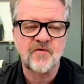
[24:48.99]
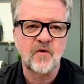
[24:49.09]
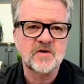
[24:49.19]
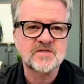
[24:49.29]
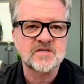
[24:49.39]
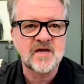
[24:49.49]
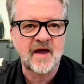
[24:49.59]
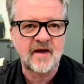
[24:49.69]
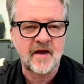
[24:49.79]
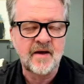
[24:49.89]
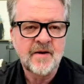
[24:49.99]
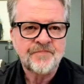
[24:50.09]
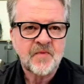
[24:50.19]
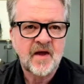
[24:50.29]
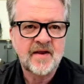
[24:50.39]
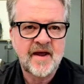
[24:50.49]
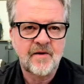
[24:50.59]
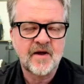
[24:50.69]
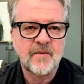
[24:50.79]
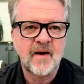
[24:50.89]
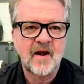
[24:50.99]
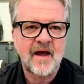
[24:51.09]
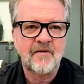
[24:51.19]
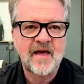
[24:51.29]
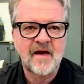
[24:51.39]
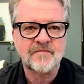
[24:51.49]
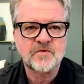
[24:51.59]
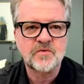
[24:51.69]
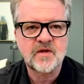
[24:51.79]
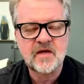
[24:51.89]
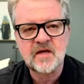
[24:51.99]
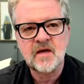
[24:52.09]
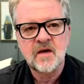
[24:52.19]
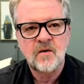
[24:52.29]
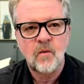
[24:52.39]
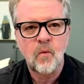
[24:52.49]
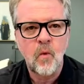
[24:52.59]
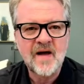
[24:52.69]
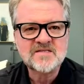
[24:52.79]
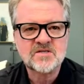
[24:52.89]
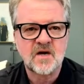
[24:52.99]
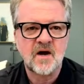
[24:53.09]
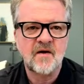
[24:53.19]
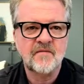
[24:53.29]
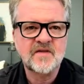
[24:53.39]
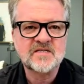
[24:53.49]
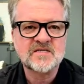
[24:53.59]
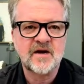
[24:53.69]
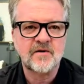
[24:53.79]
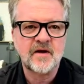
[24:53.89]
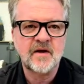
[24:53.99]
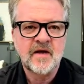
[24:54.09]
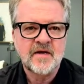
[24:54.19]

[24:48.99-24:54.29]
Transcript: Florence is an area about an hour and a half to the west of this area.